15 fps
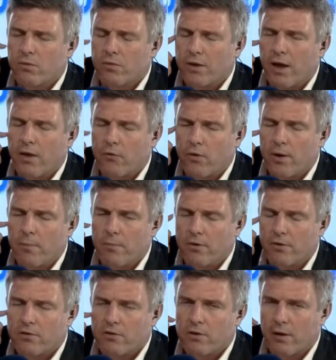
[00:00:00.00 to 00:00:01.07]
the other
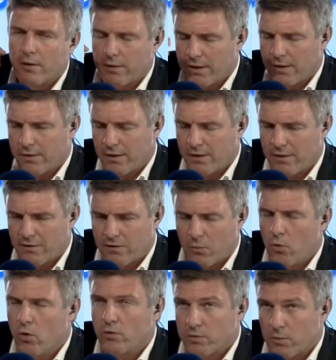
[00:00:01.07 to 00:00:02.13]
Emirates
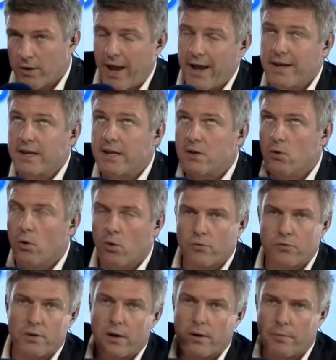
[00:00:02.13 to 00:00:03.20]
heading
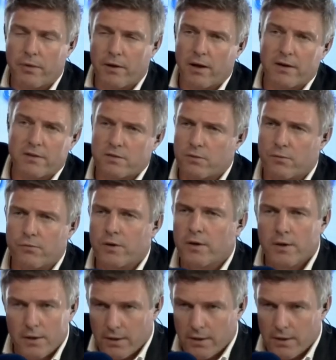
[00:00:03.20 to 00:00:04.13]
north, the likes of